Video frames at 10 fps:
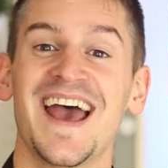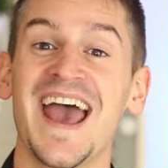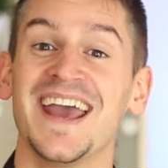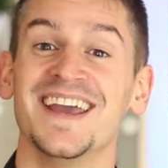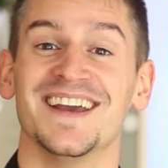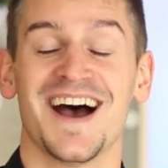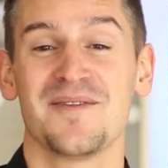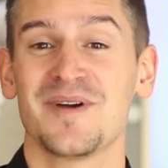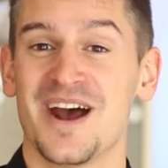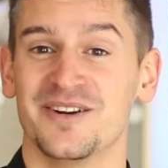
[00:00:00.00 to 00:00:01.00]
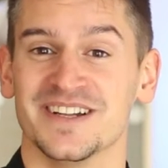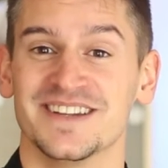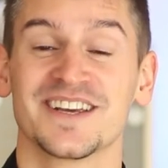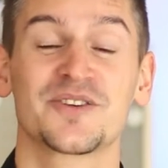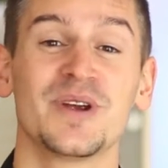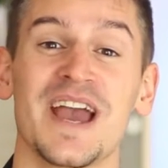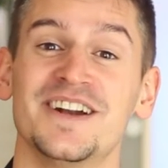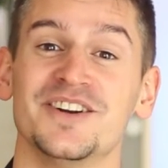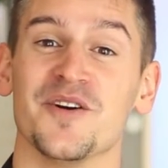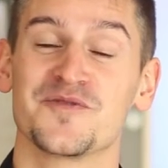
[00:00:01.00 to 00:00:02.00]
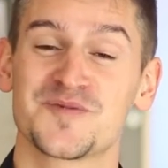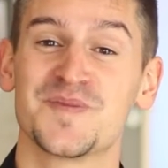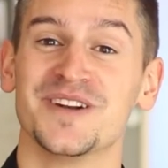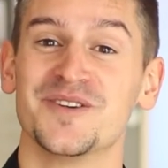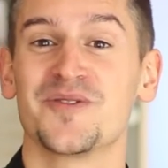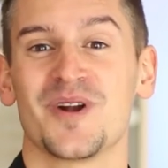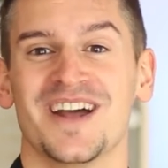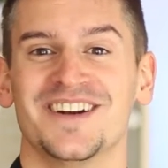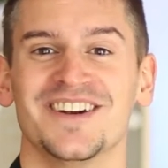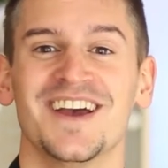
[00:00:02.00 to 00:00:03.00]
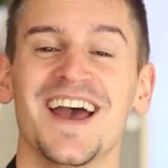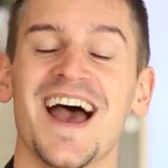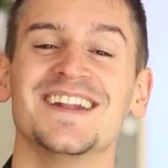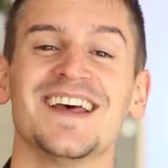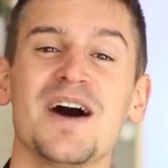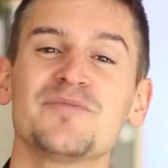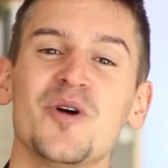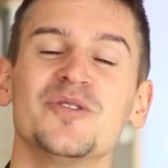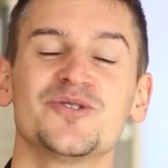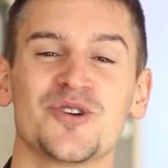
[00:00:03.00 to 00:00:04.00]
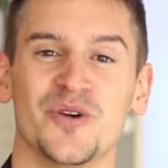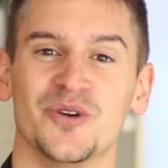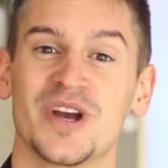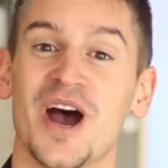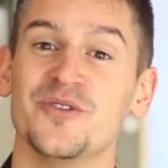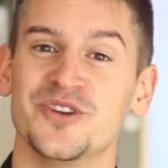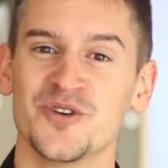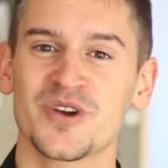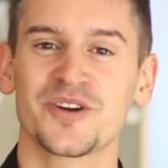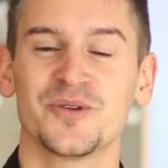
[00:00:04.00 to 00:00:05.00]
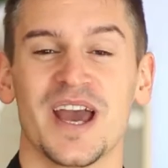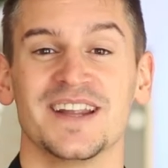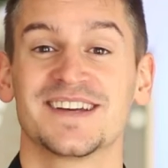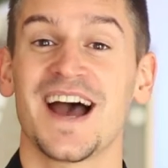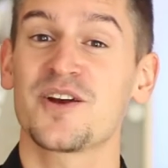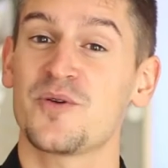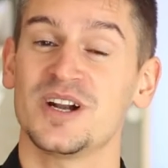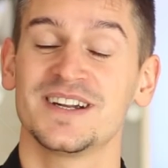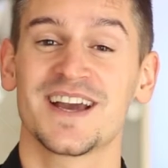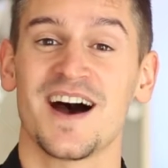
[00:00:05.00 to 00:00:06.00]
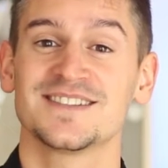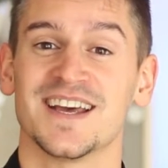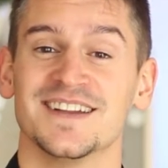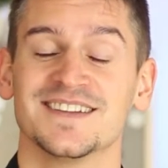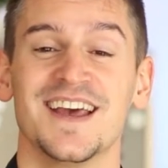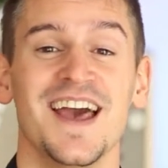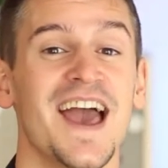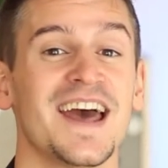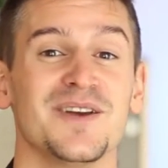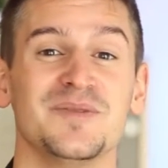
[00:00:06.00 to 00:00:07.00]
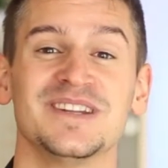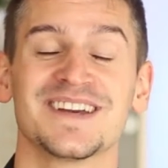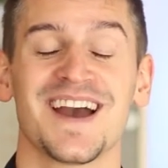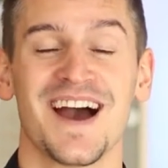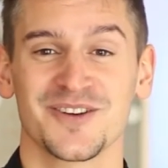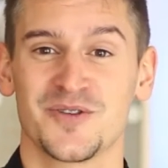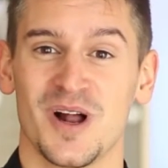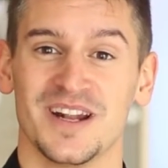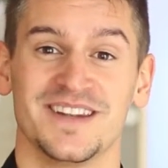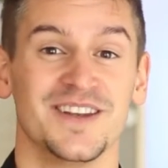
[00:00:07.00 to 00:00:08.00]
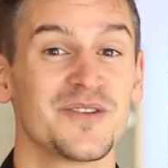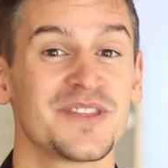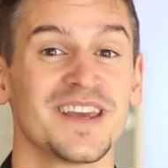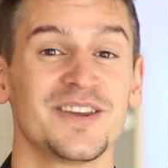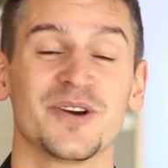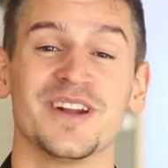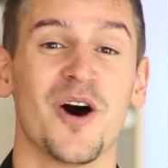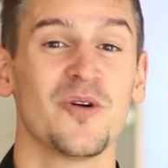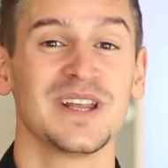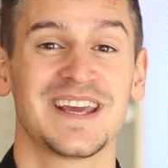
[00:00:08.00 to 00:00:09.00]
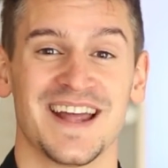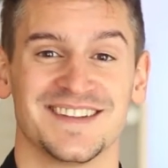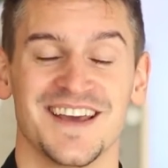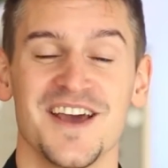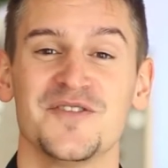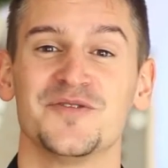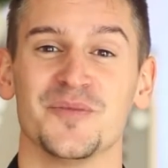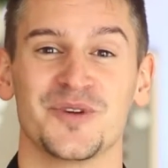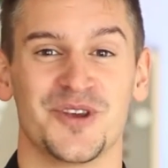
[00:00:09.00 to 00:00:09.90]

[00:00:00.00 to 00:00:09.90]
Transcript: Hey, I'm Aaron, the creator of Spin Rewriter, and I'm going to show you how you can create high quality content, and I mean the kind of quality you think you can only get from